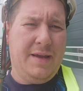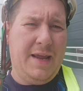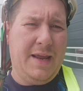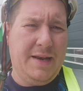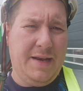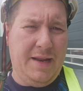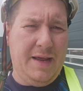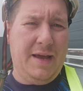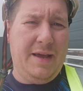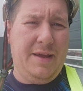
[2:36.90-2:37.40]

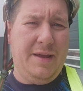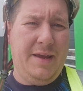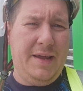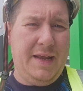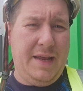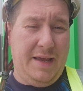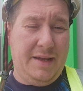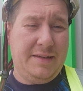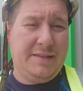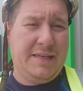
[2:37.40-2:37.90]
in
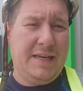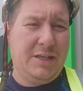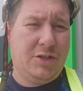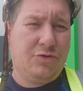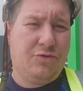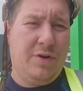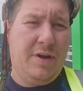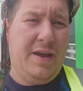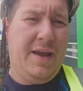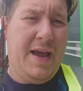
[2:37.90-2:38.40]
its
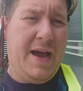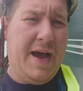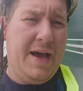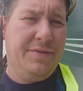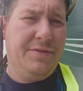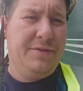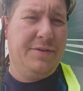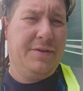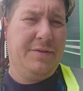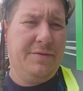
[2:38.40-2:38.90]
history
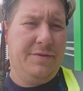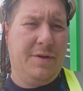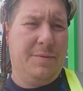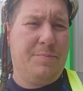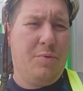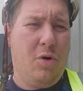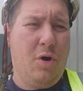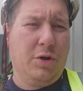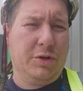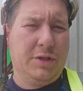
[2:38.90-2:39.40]
and the
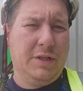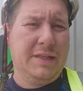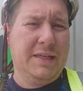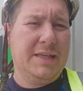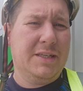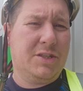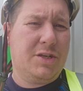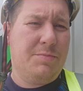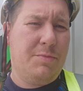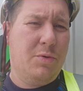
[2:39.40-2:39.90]
broader
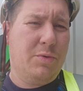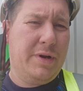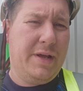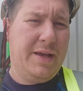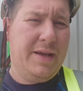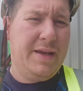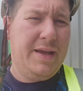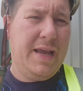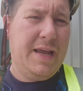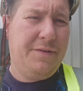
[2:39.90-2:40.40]
Leeds
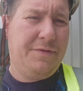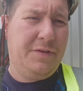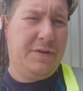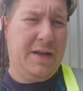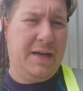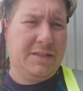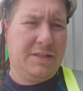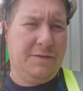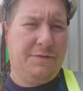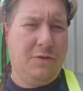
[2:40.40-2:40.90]
community. Ethan
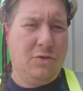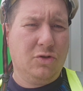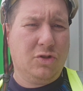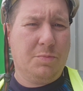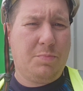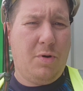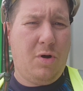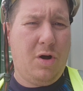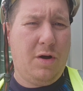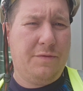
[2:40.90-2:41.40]
has the full
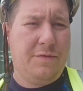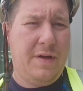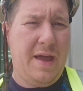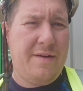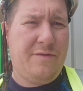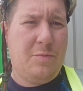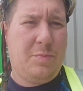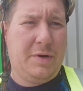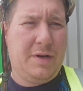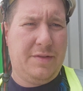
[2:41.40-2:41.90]
support of
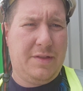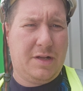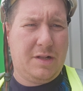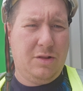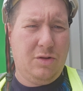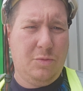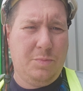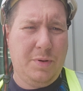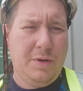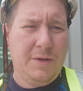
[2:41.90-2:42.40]
everybody at the
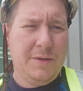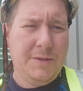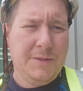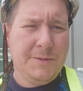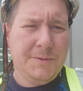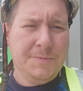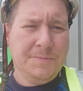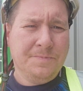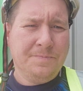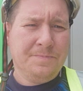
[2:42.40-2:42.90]
club.
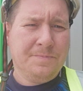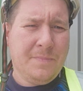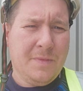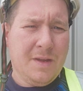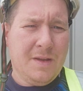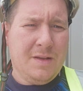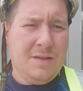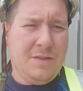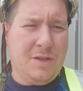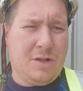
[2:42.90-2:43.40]

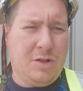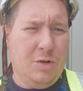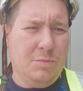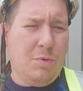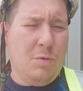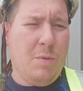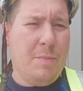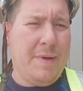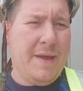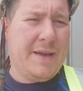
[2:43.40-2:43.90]
The club
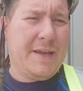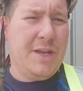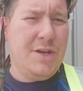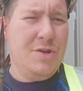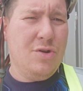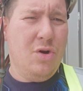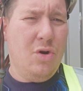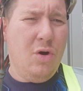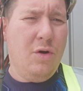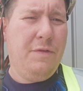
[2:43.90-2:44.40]
will be making
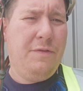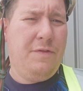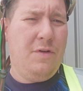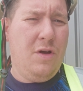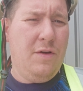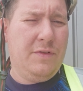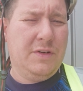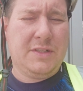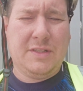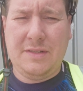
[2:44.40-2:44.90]
no
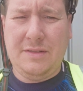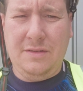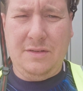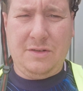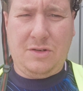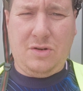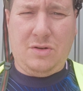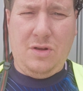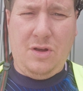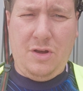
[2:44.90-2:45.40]
further
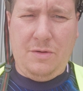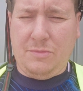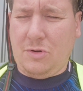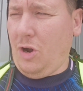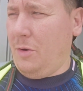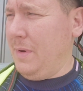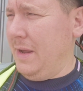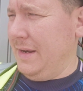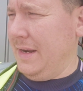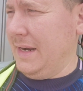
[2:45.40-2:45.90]

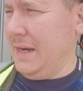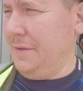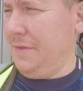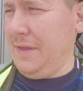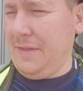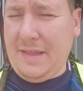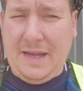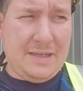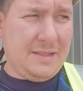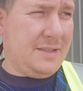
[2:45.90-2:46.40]
comment, and I
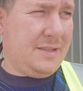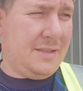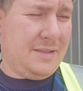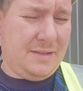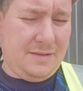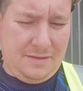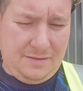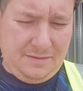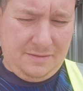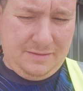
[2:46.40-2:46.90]
think that's